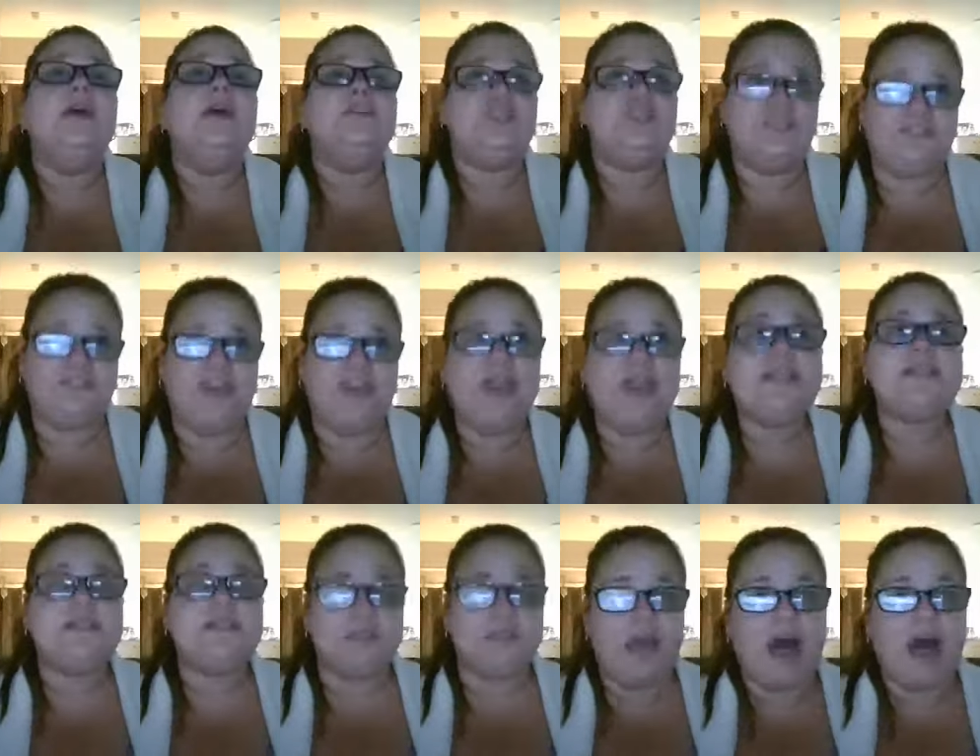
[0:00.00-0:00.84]
to
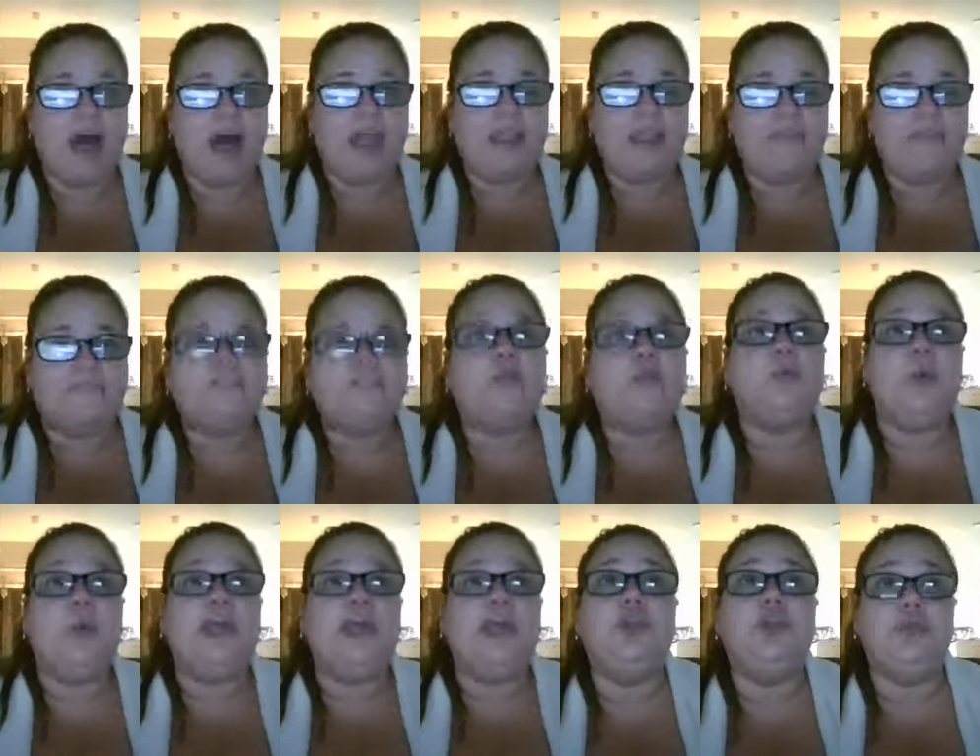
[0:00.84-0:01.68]
face life the
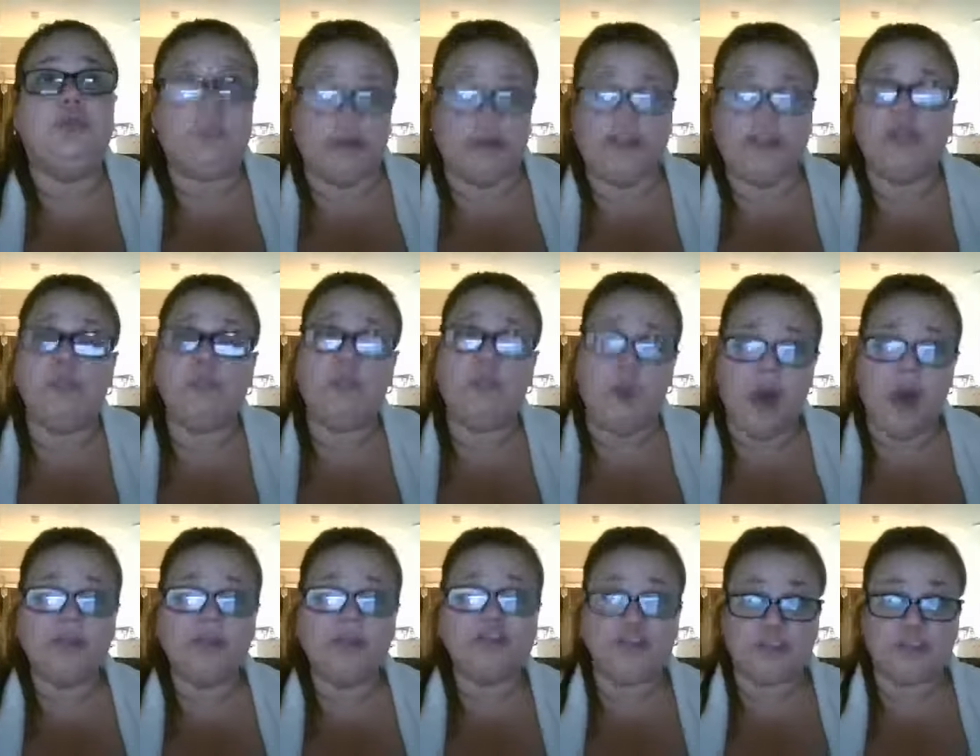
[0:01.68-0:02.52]
way you really
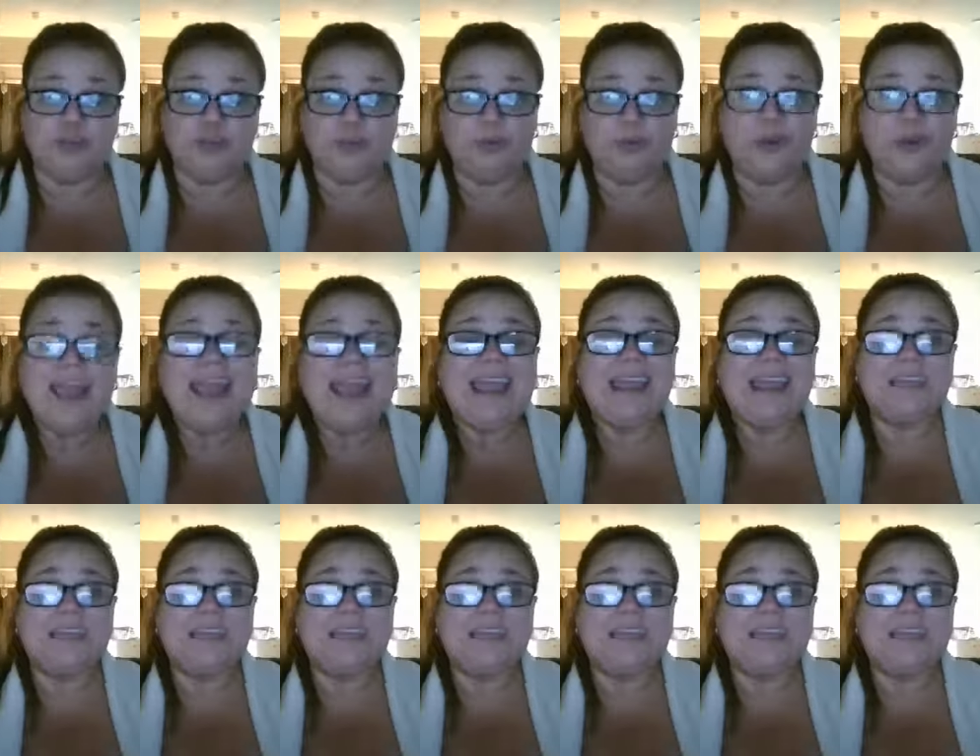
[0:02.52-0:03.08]
want to.